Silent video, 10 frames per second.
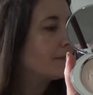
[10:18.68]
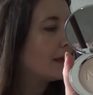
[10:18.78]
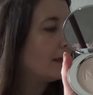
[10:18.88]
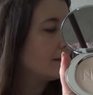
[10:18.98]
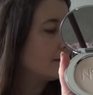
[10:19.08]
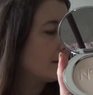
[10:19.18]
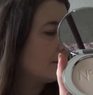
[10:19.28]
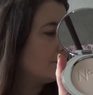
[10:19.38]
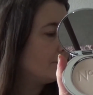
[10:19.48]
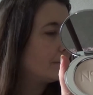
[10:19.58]
and
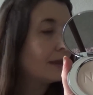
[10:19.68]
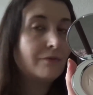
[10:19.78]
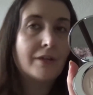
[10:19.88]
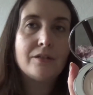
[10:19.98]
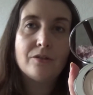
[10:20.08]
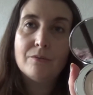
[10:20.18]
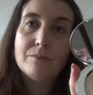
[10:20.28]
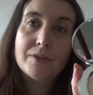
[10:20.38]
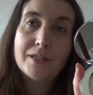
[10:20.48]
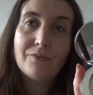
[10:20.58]
see
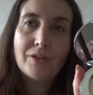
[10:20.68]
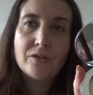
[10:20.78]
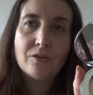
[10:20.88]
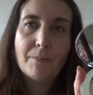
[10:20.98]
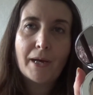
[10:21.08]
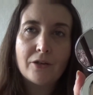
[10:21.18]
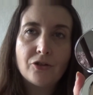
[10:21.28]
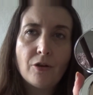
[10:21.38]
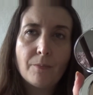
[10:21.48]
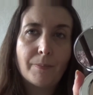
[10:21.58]
if they do a better
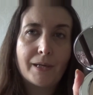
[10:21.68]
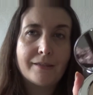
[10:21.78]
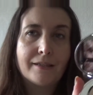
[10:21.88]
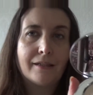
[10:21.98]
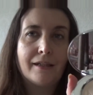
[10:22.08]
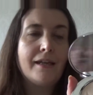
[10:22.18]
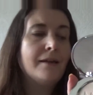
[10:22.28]
job, basically.